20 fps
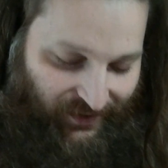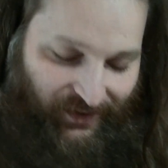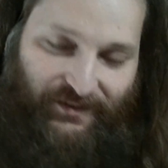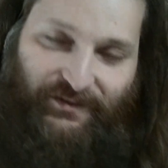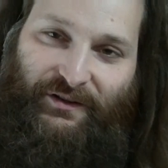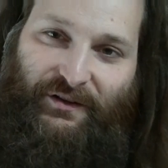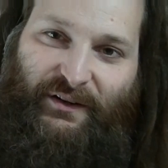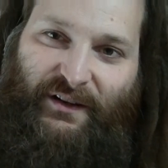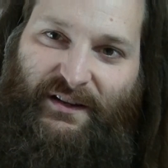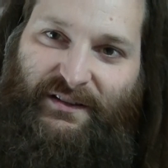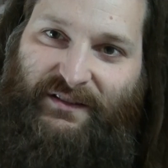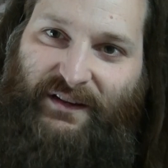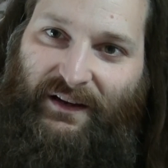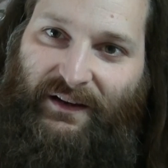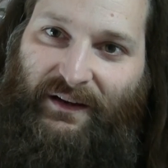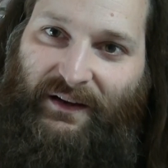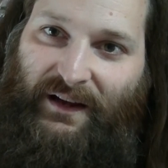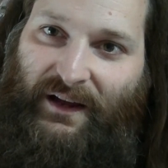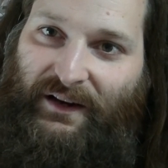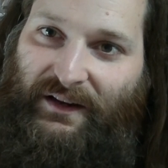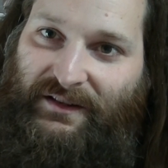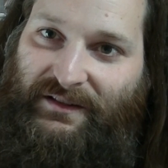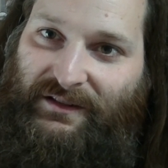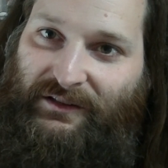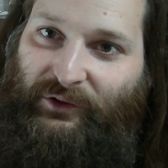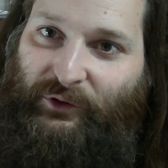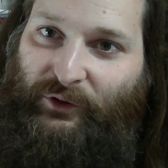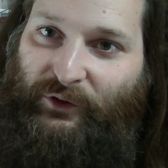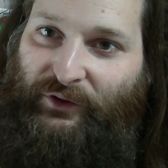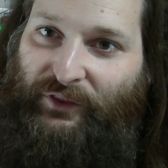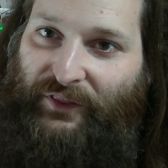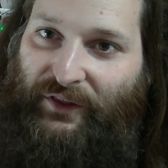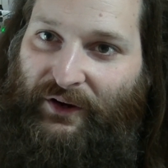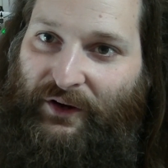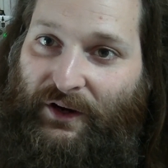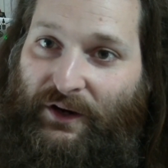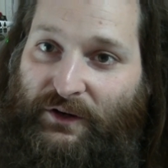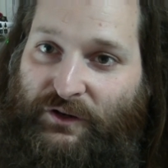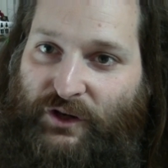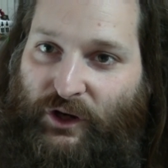Sorry, I kind of slurred
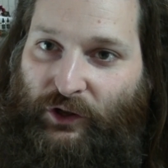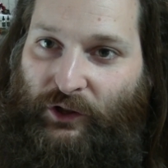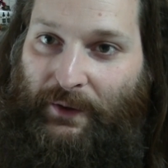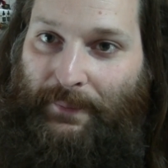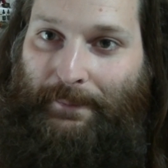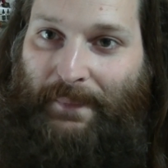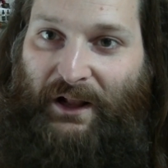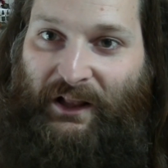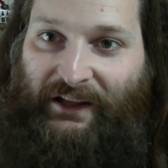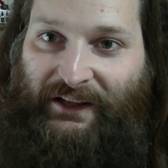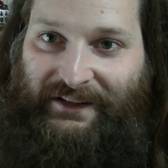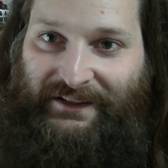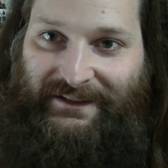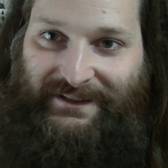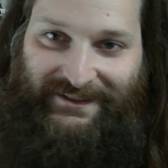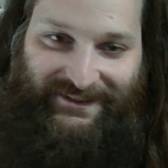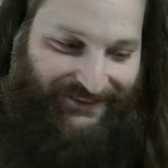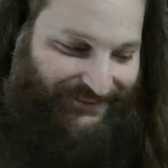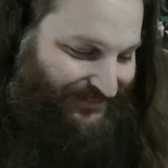there. Charlie Mullins.